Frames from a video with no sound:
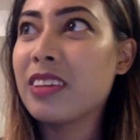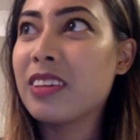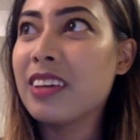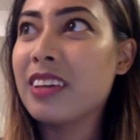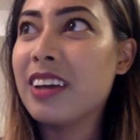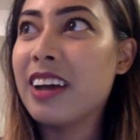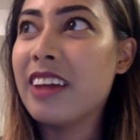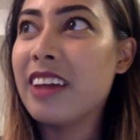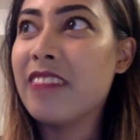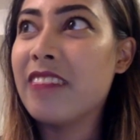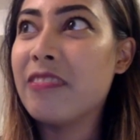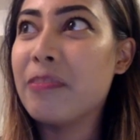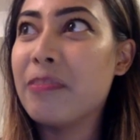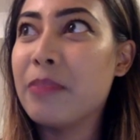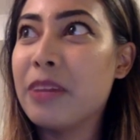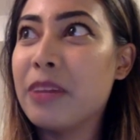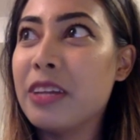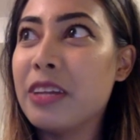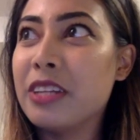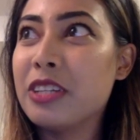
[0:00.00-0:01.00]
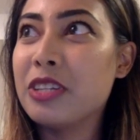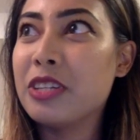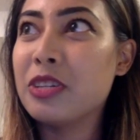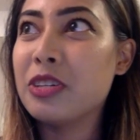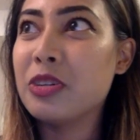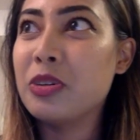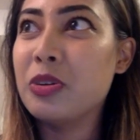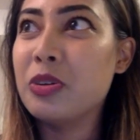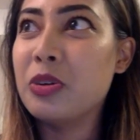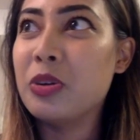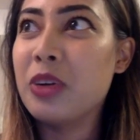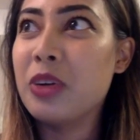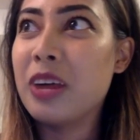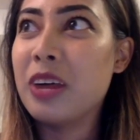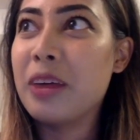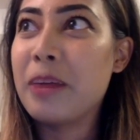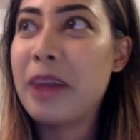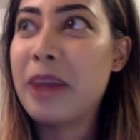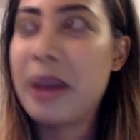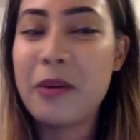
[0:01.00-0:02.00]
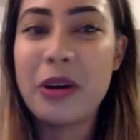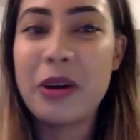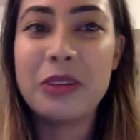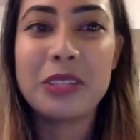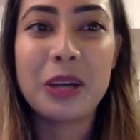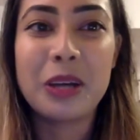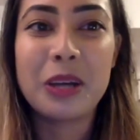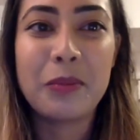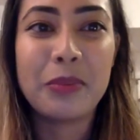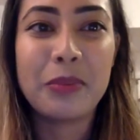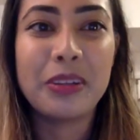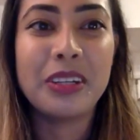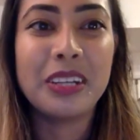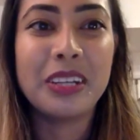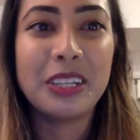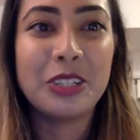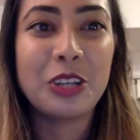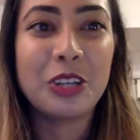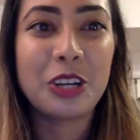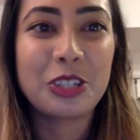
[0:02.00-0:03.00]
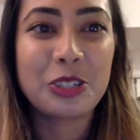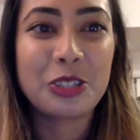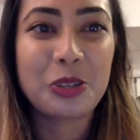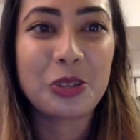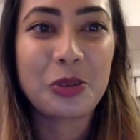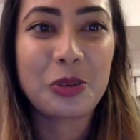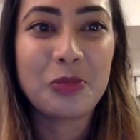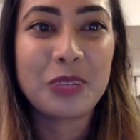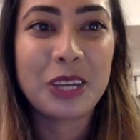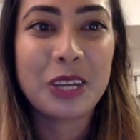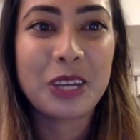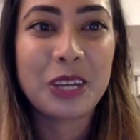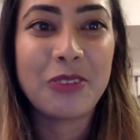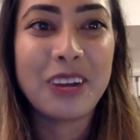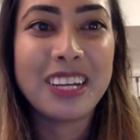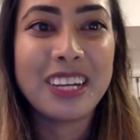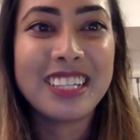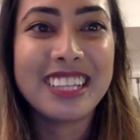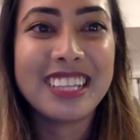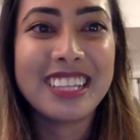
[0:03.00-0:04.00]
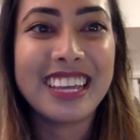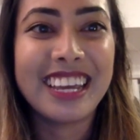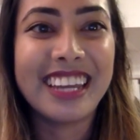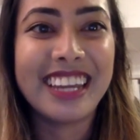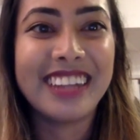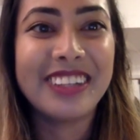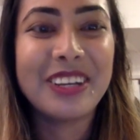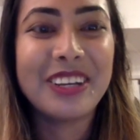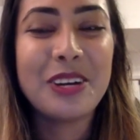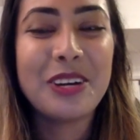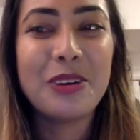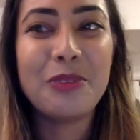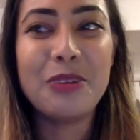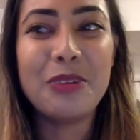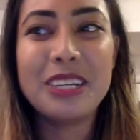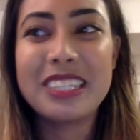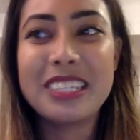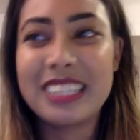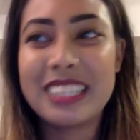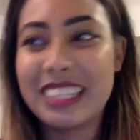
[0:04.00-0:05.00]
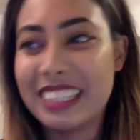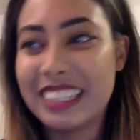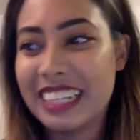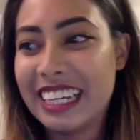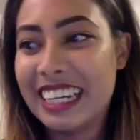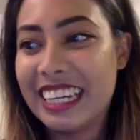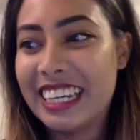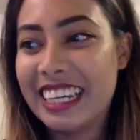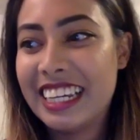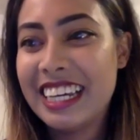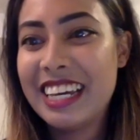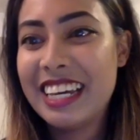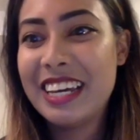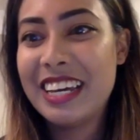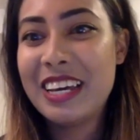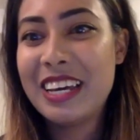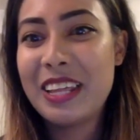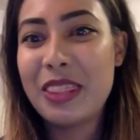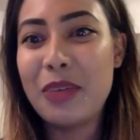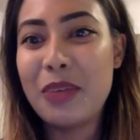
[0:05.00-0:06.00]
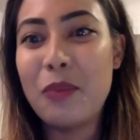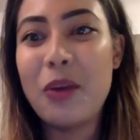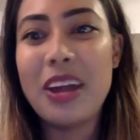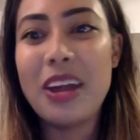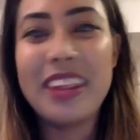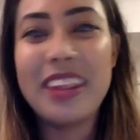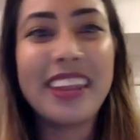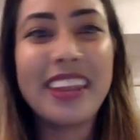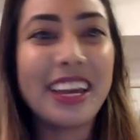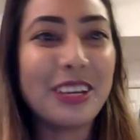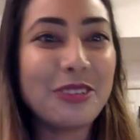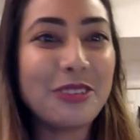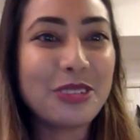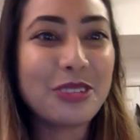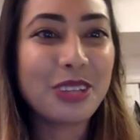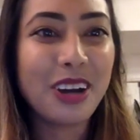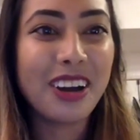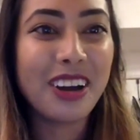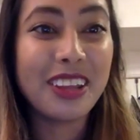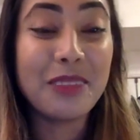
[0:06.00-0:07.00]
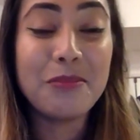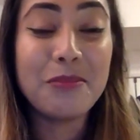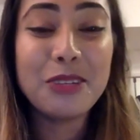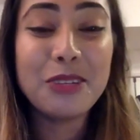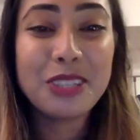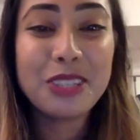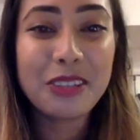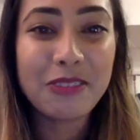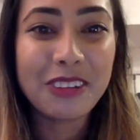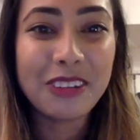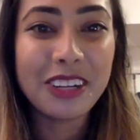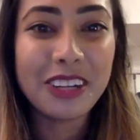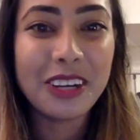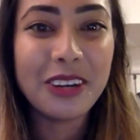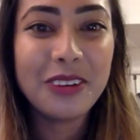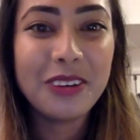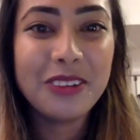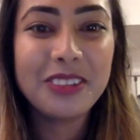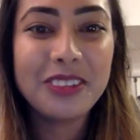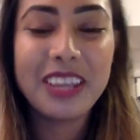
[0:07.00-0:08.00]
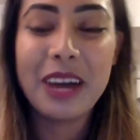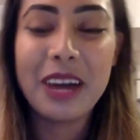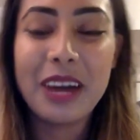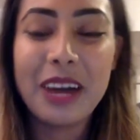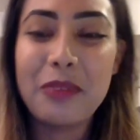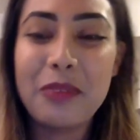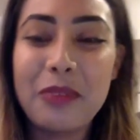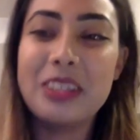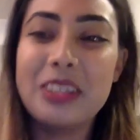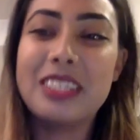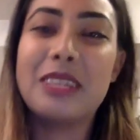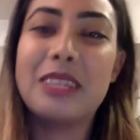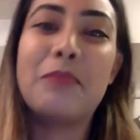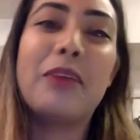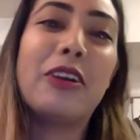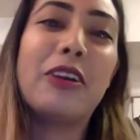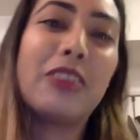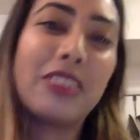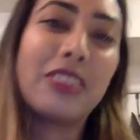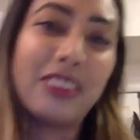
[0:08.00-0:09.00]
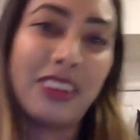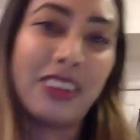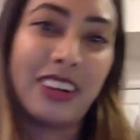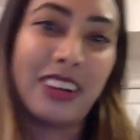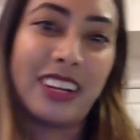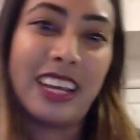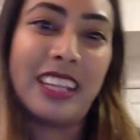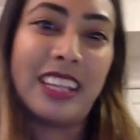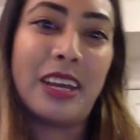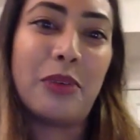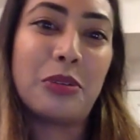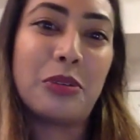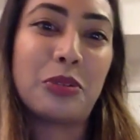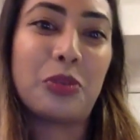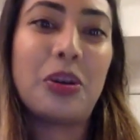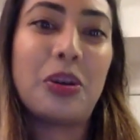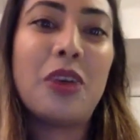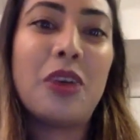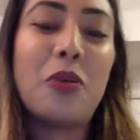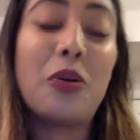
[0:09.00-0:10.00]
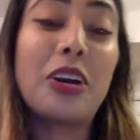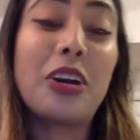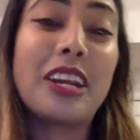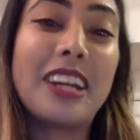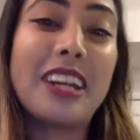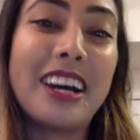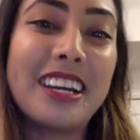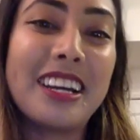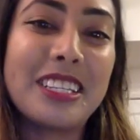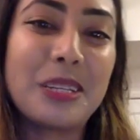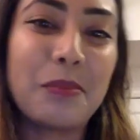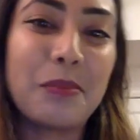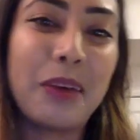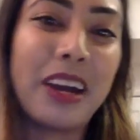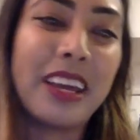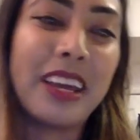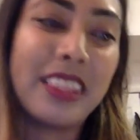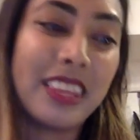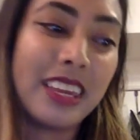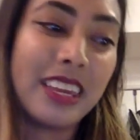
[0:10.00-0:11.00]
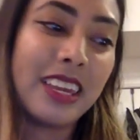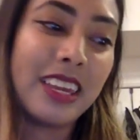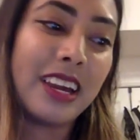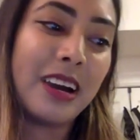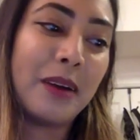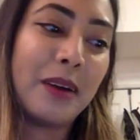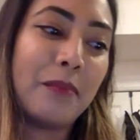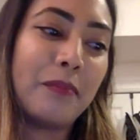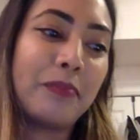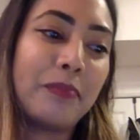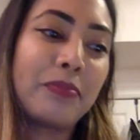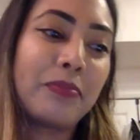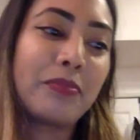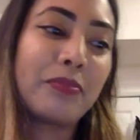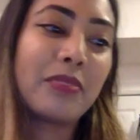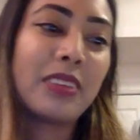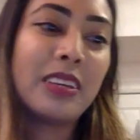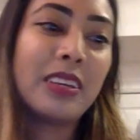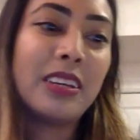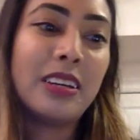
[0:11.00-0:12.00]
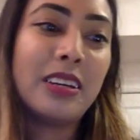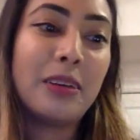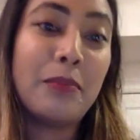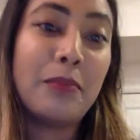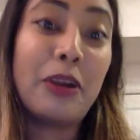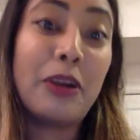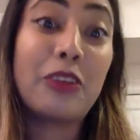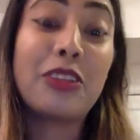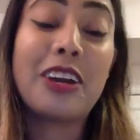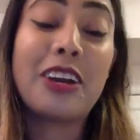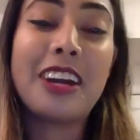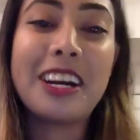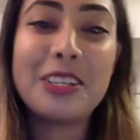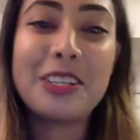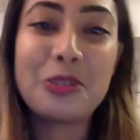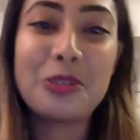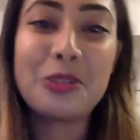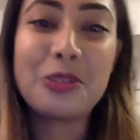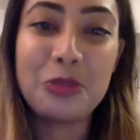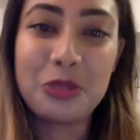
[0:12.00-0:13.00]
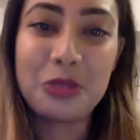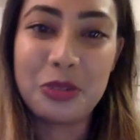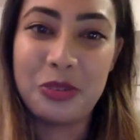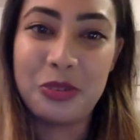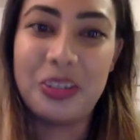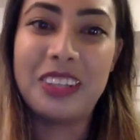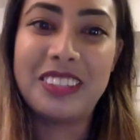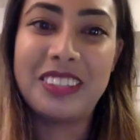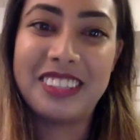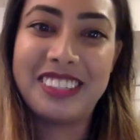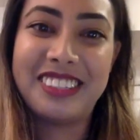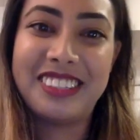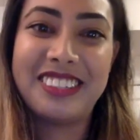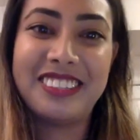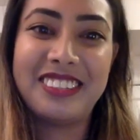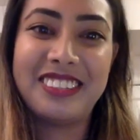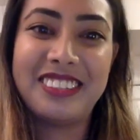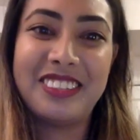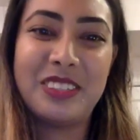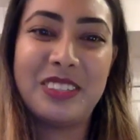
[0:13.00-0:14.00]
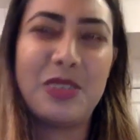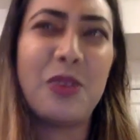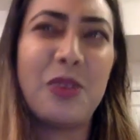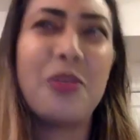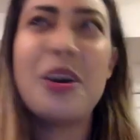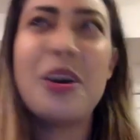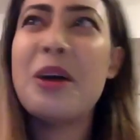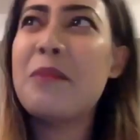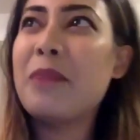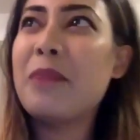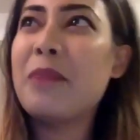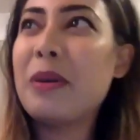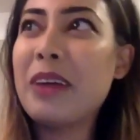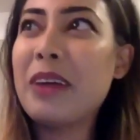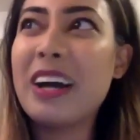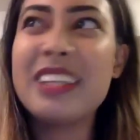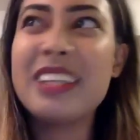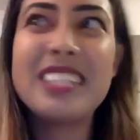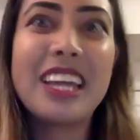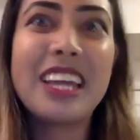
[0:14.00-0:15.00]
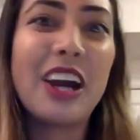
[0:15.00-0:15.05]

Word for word: I've been to powwows up in, in Josh's hometown res, and recently the one that you saw in the music video that was in Marathon and that was organized by the um, Marathon High School students. So maybe I'd say